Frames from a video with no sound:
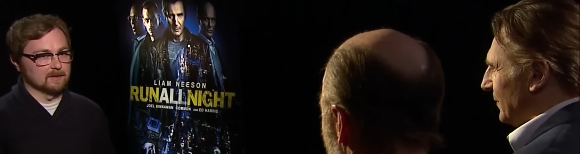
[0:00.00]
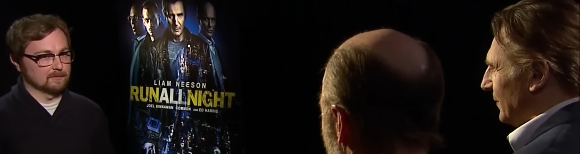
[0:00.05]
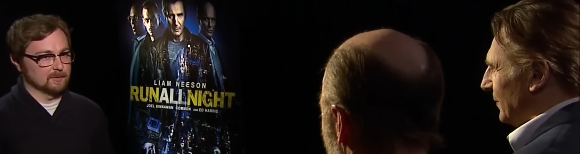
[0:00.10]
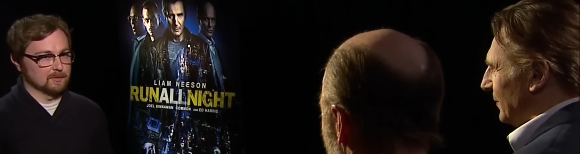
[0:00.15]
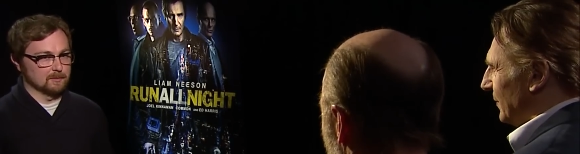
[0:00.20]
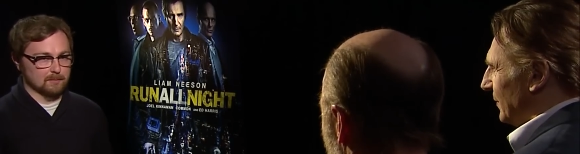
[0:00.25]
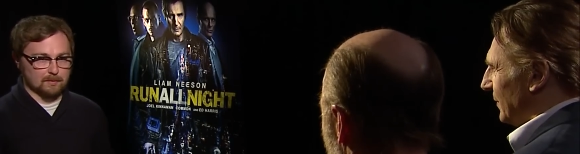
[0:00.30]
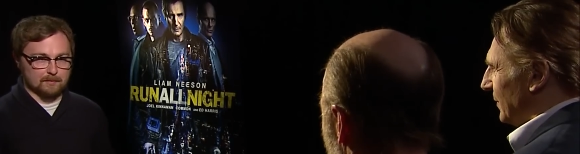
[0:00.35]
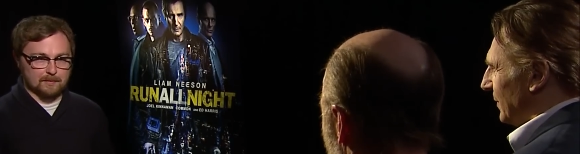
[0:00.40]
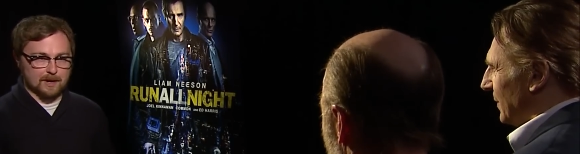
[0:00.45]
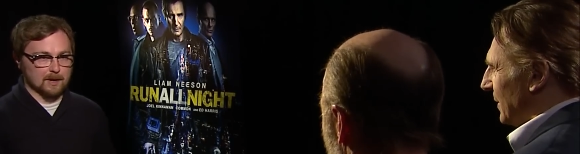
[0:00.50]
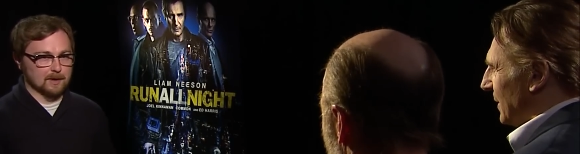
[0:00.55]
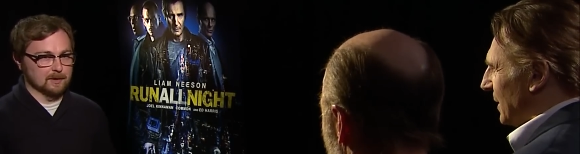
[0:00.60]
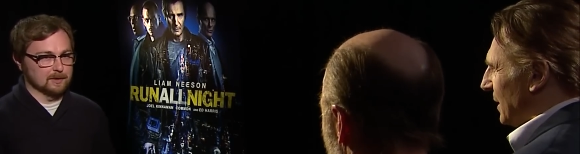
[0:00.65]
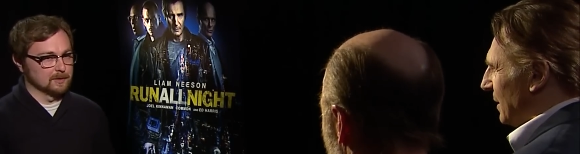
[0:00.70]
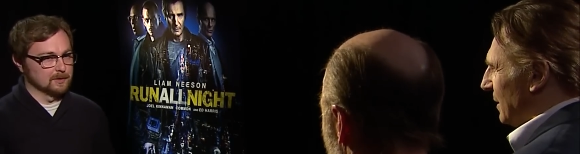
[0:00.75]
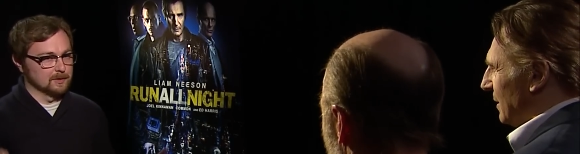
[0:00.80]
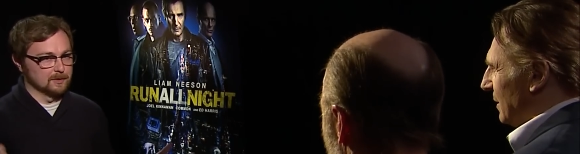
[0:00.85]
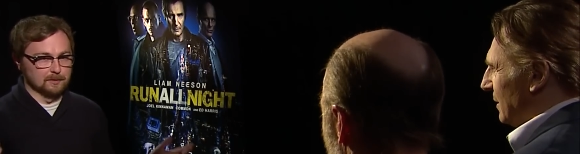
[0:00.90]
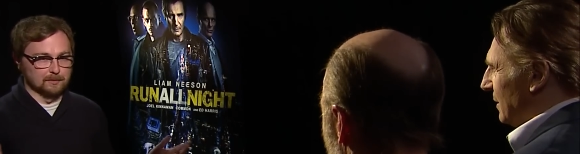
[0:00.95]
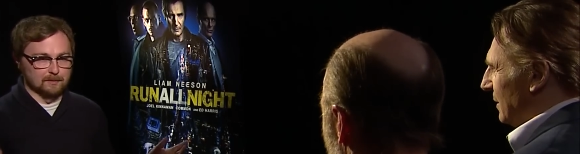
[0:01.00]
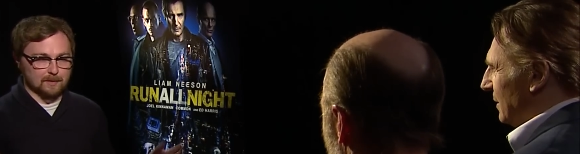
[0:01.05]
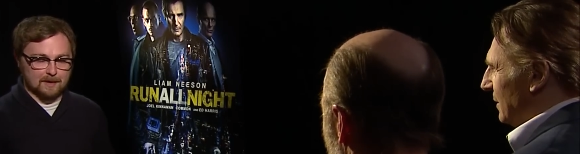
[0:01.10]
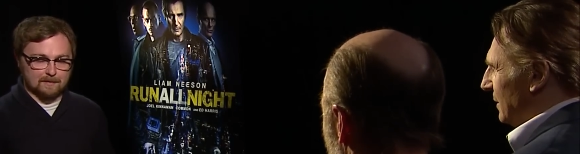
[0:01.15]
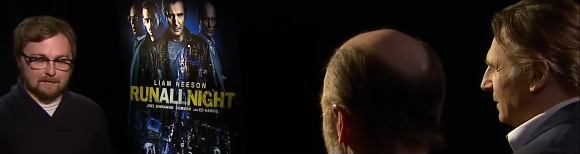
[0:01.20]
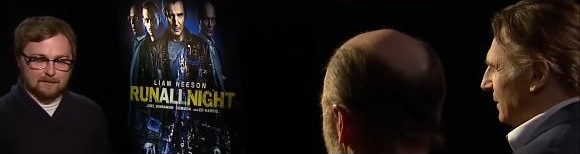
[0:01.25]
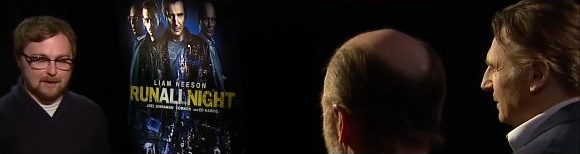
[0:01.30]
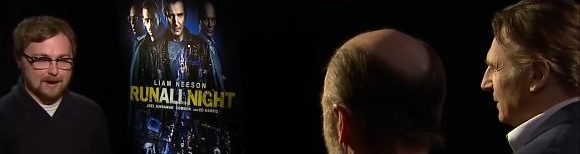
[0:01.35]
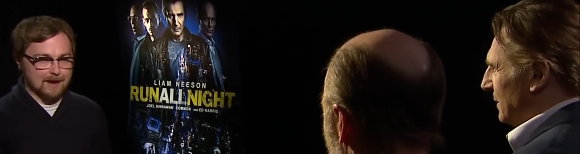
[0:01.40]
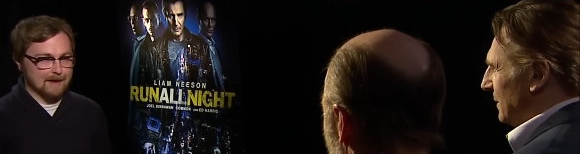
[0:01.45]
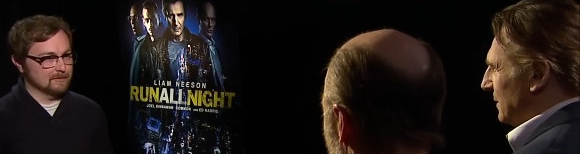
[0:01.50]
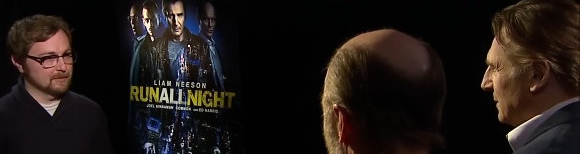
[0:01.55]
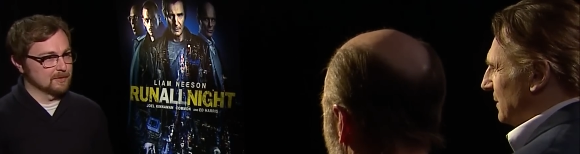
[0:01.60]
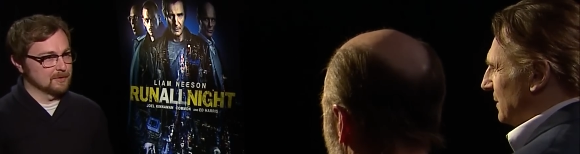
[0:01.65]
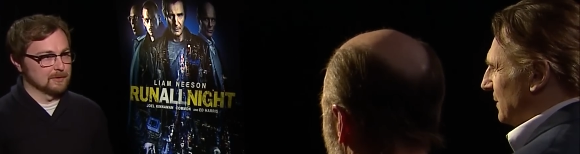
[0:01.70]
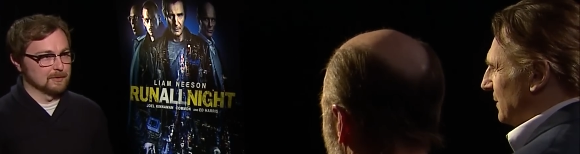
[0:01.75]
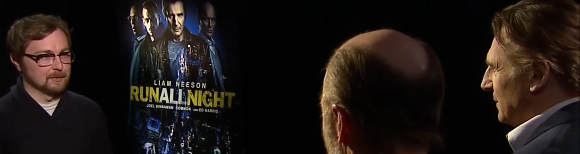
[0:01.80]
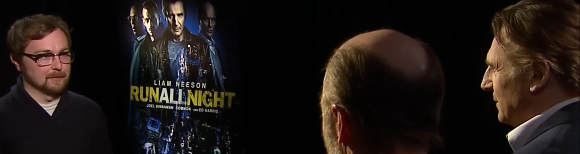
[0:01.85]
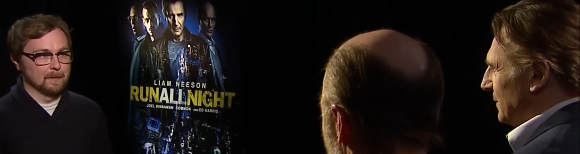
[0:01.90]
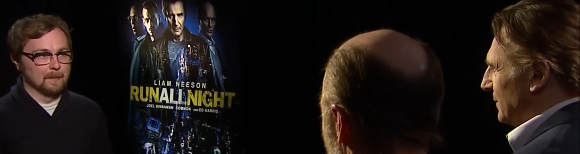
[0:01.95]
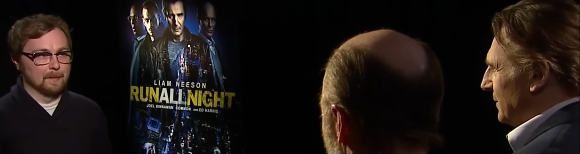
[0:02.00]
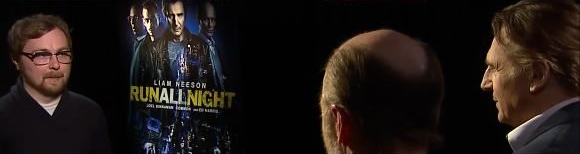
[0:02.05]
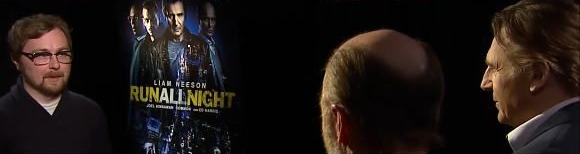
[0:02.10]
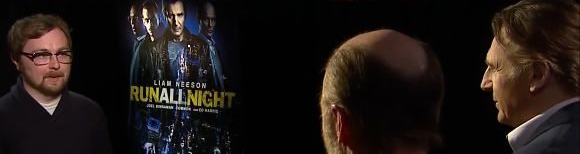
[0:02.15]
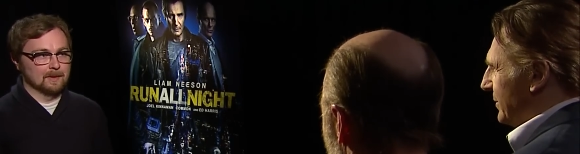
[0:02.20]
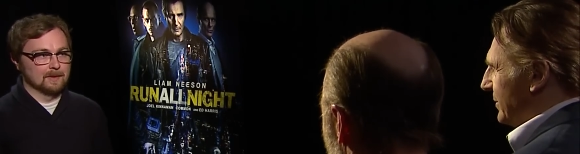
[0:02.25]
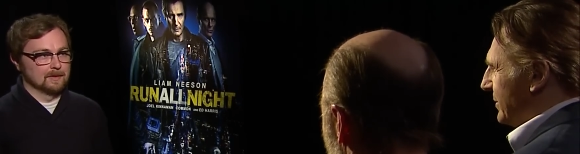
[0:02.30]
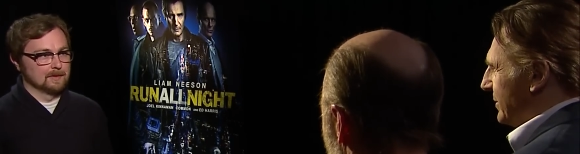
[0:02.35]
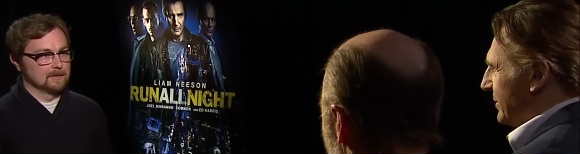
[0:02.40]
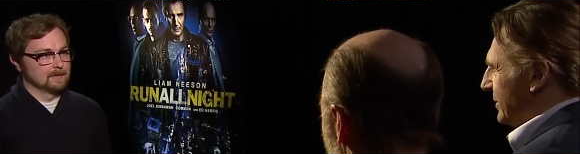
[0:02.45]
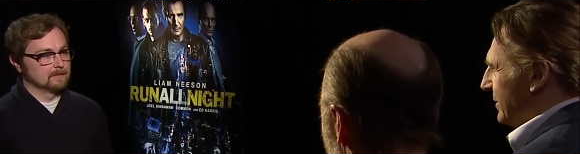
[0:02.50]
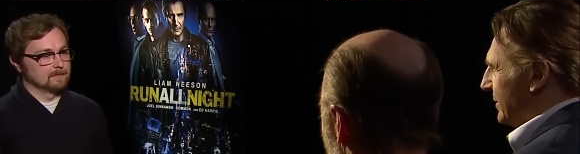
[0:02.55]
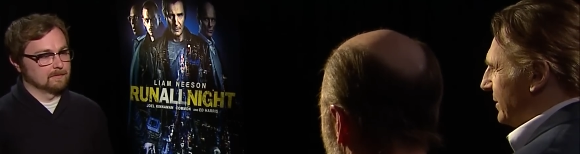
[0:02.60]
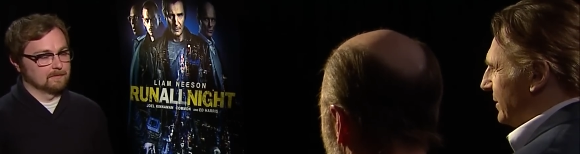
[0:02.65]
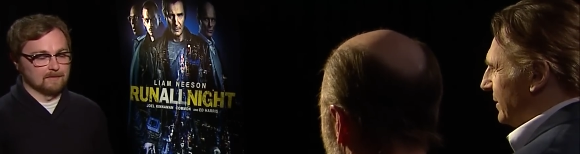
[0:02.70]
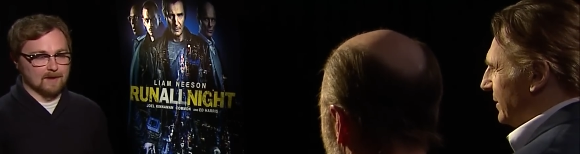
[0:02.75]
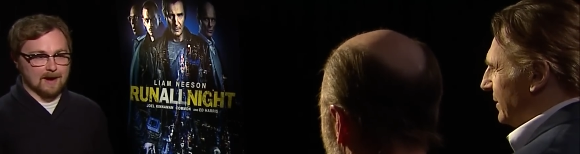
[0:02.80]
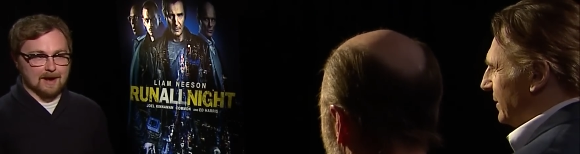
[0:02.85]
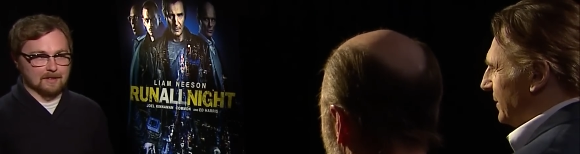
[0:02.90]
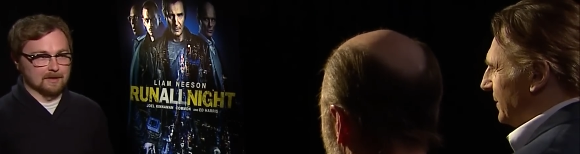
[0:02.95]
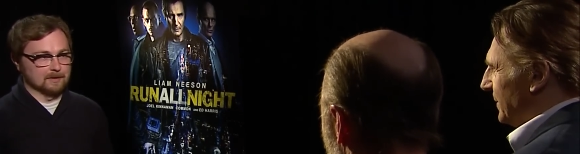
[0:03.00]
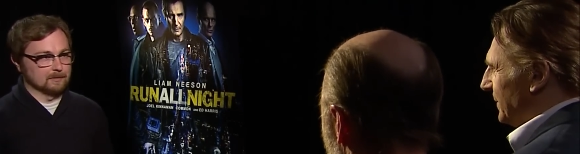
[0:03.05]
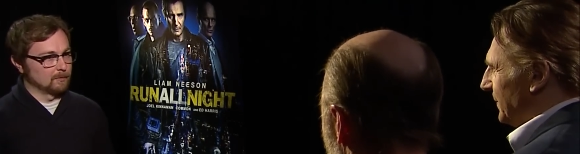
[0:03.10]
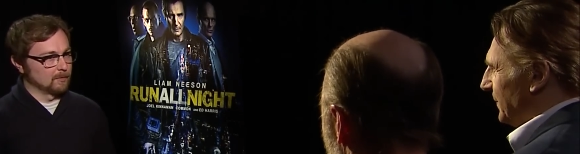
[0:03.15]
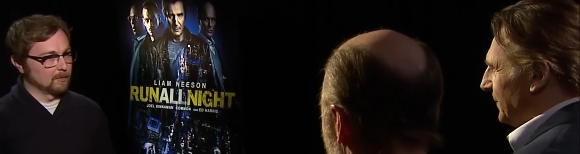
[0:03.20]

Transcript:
Speaker 1: If you're prepared to do whatever you have to do, violent,